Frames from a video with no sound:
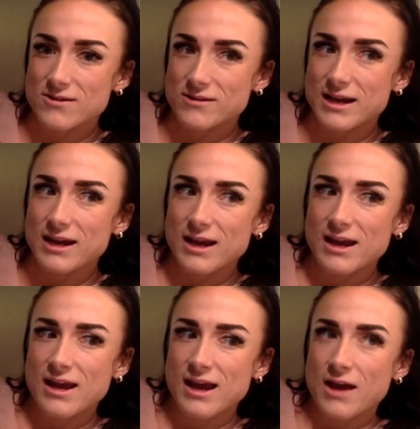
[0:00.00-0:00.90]
Like
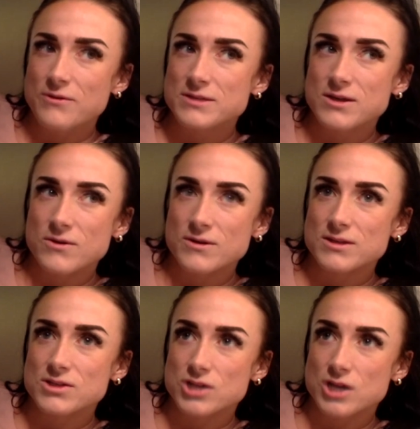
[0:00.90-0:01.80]
I was going to
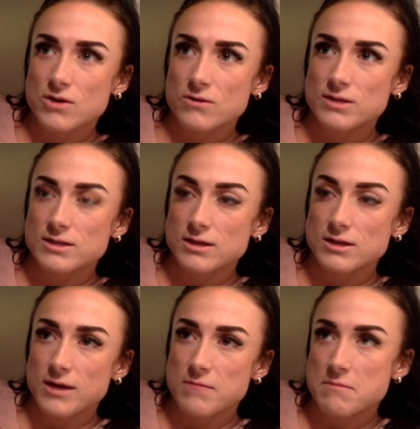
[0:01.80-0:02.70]
the show thinking,
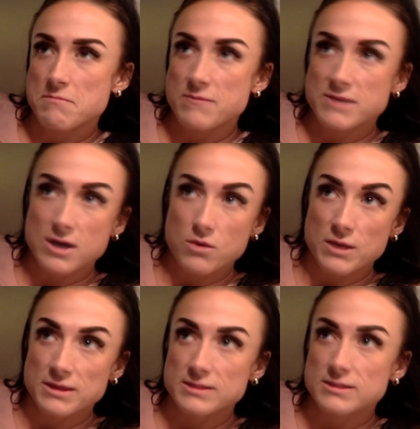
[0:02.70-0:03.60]
okay, maybe I'll
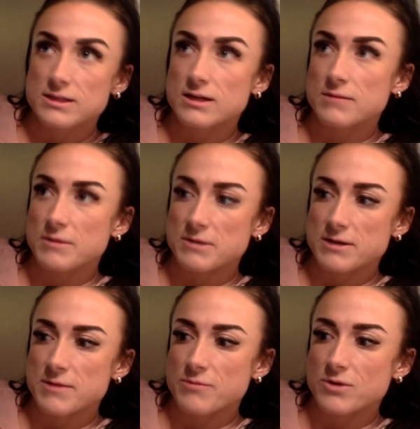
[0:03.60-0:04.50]
win this year, maybe I'll
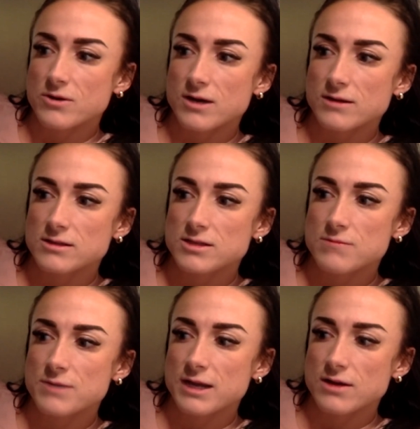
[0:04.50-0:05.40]
get my pro card this year,
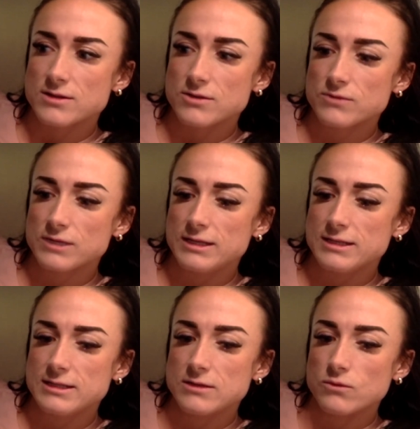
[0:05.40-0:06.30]
but I also really
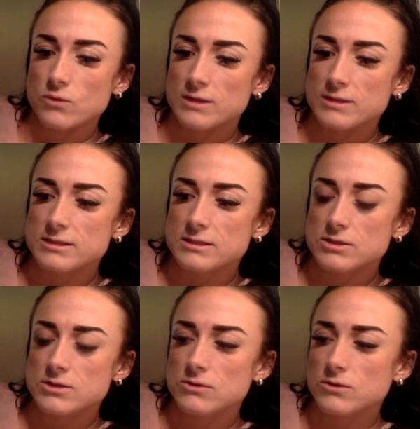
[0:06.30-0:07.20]
didn't want
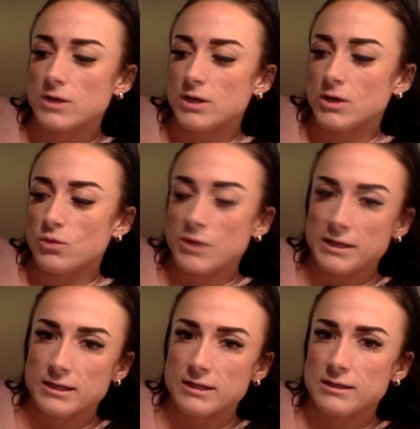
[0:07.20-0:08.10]
to
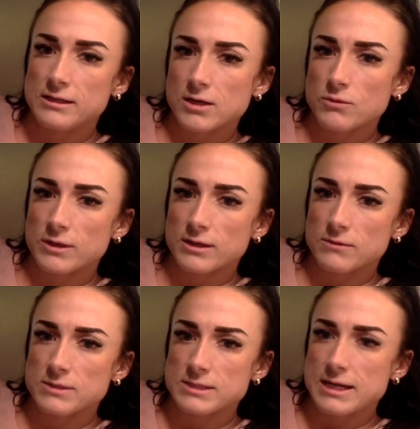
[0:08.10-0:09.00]
win in a year where there
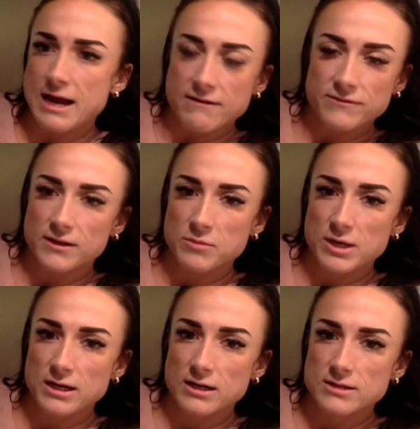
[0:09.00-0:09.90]
was like half the
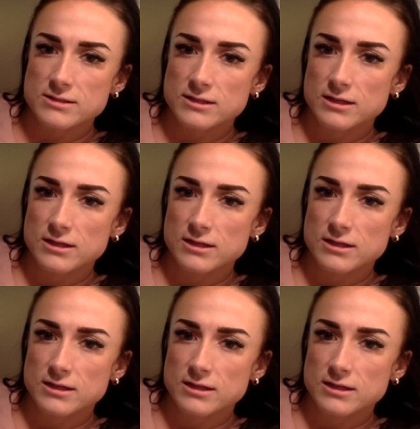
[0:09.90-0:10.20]
competitors.